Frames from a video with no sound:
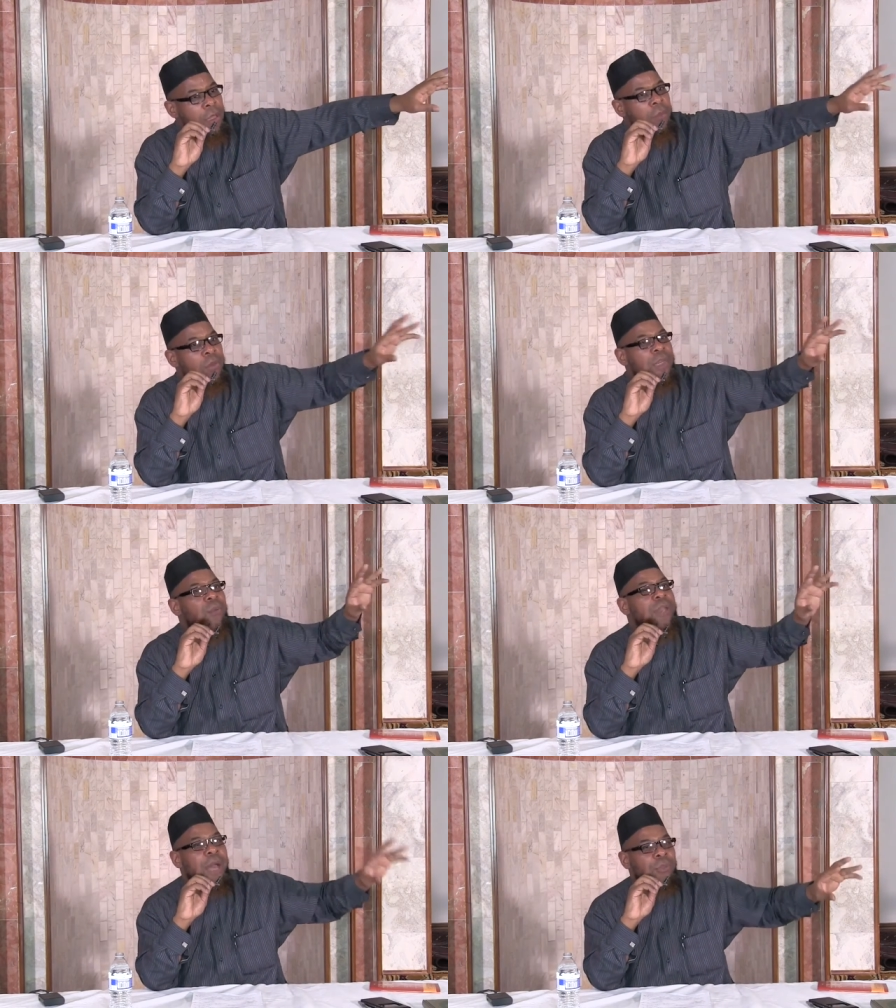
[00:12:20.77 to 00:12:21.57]
and when
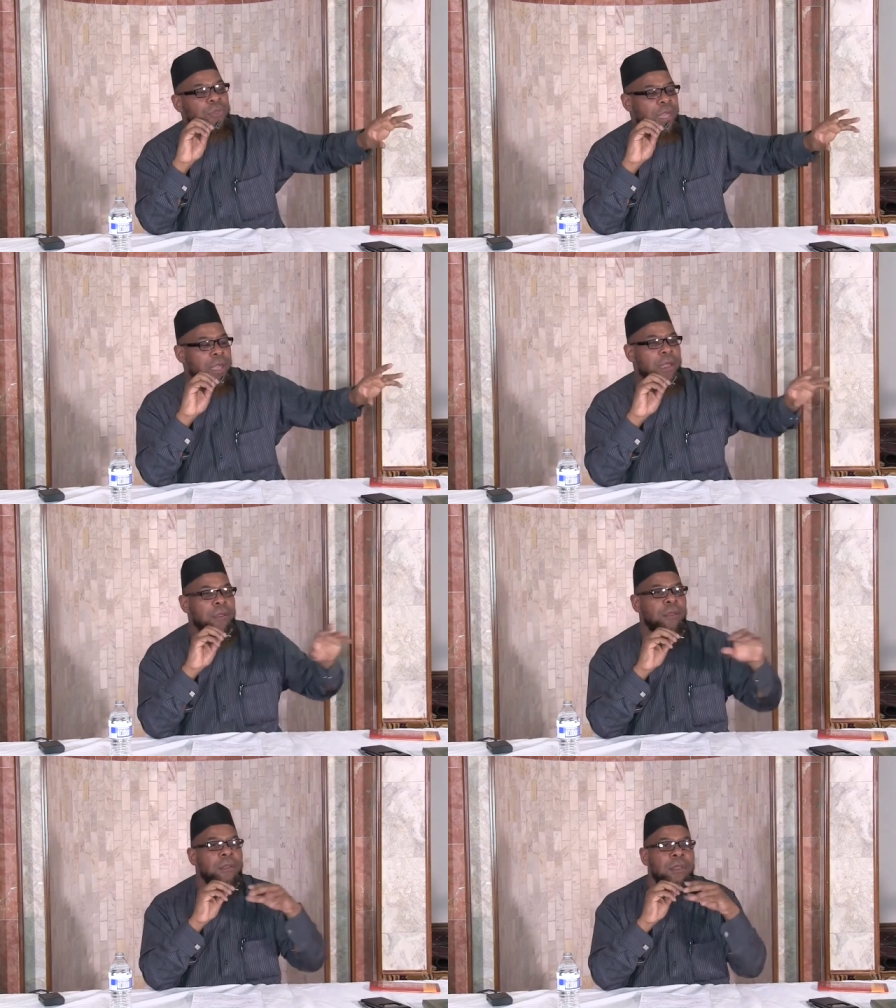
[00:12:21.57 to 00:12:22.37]
they went out
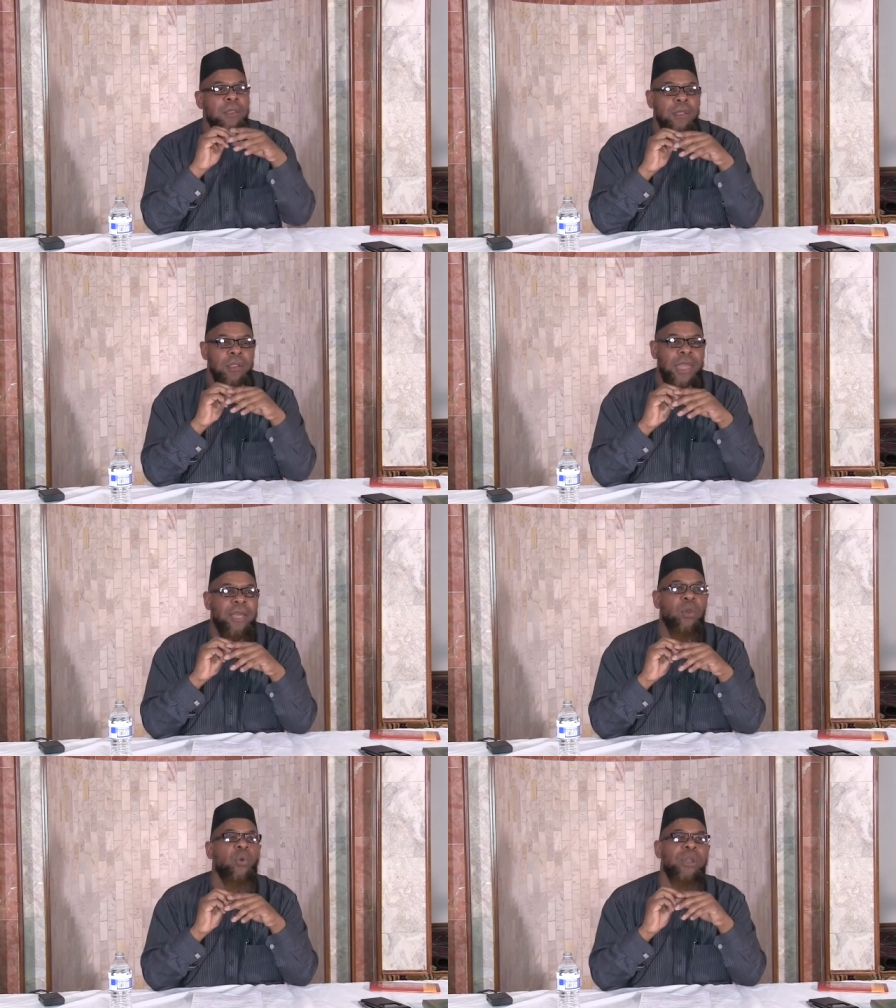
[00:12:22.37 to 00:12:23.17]
there,
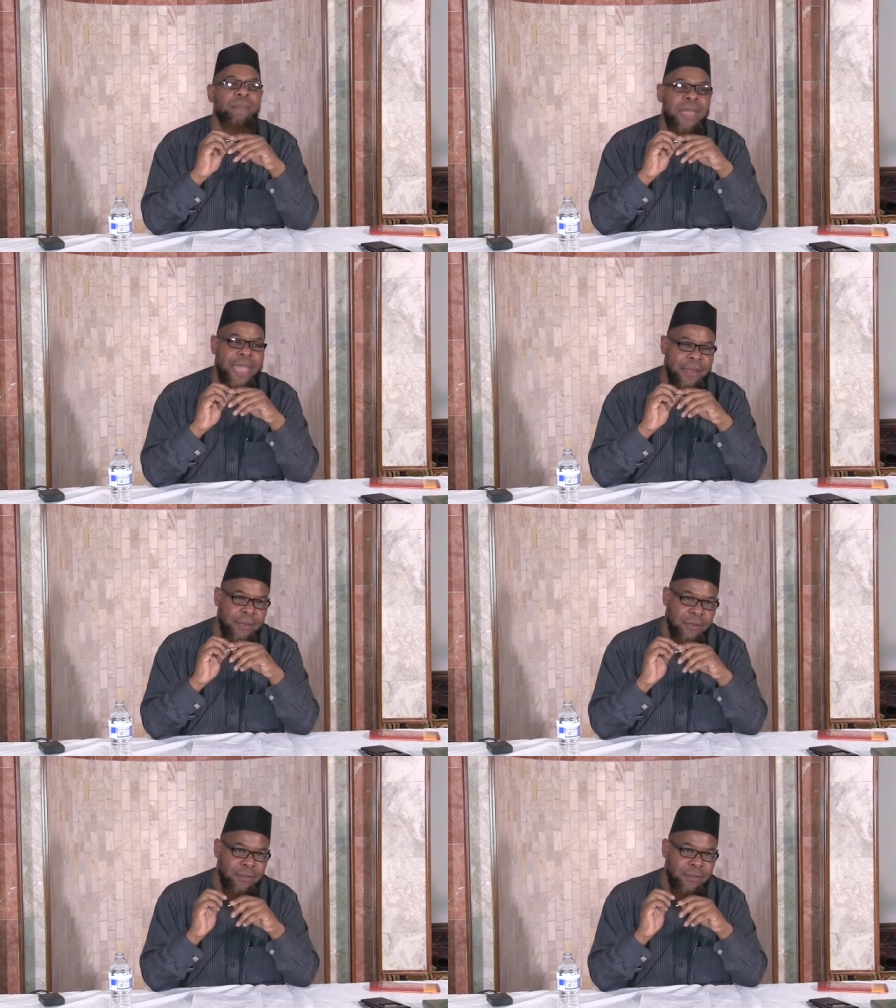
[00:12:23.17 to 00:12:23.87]
they caught a man.